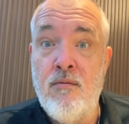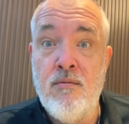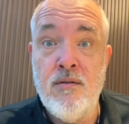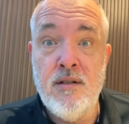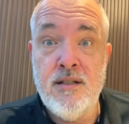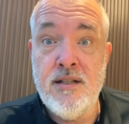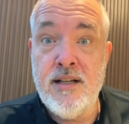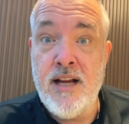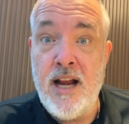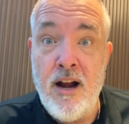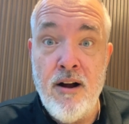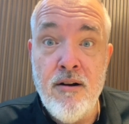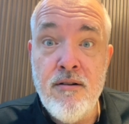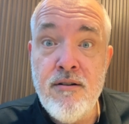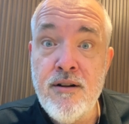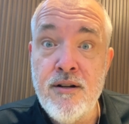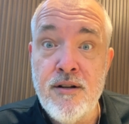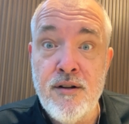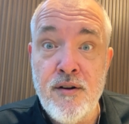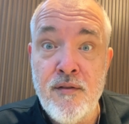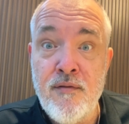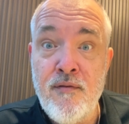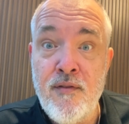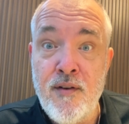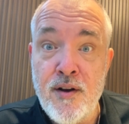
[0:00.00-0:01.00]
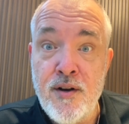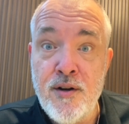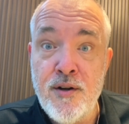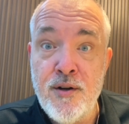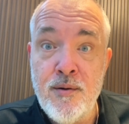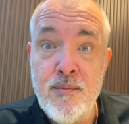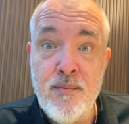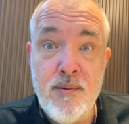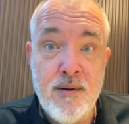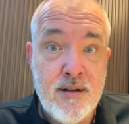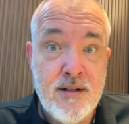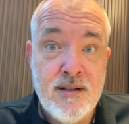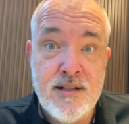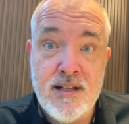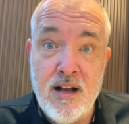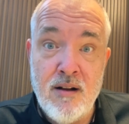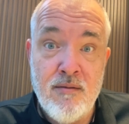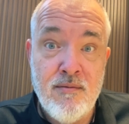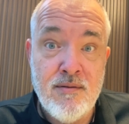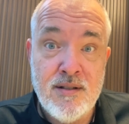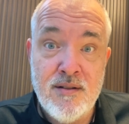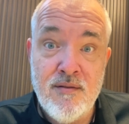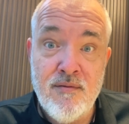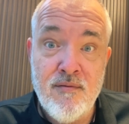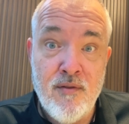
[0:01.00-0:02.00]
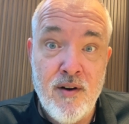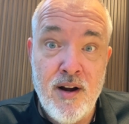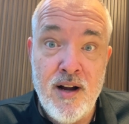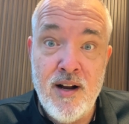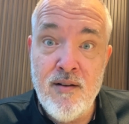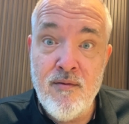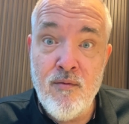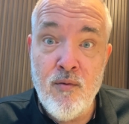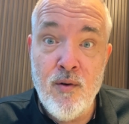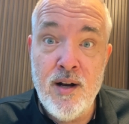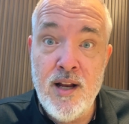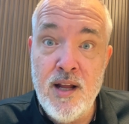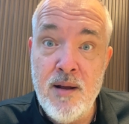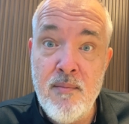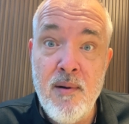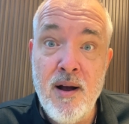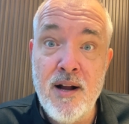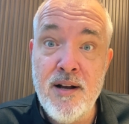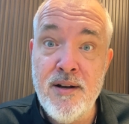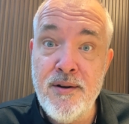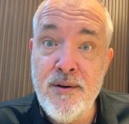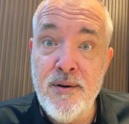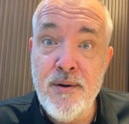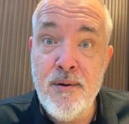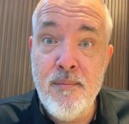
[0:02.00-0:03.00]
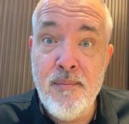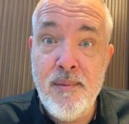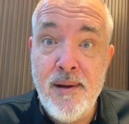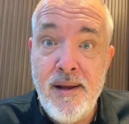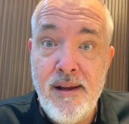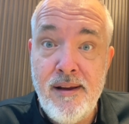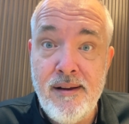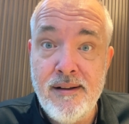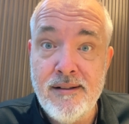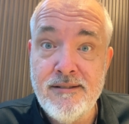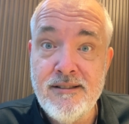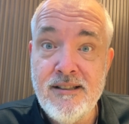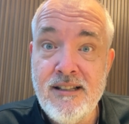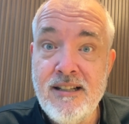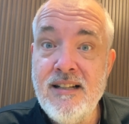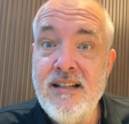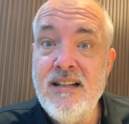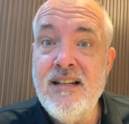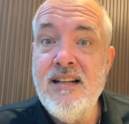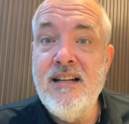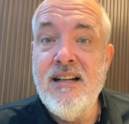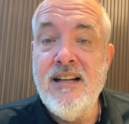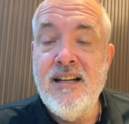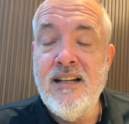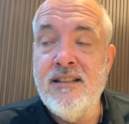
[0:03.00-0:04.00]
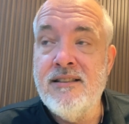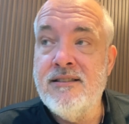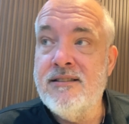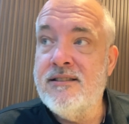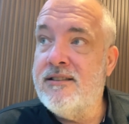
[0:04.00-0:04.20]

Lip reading: scared to defend you because I was afraid of what he might do to me. And